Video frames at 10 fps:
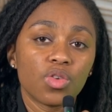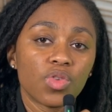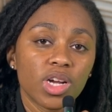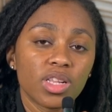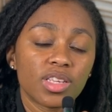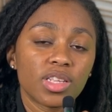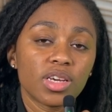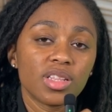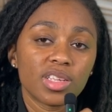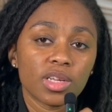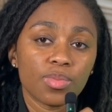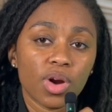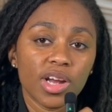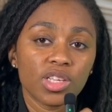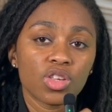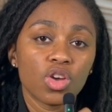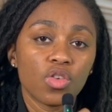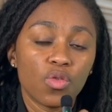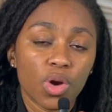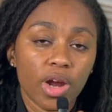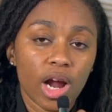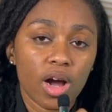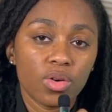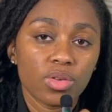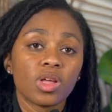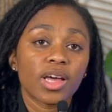realistic listing price for your house.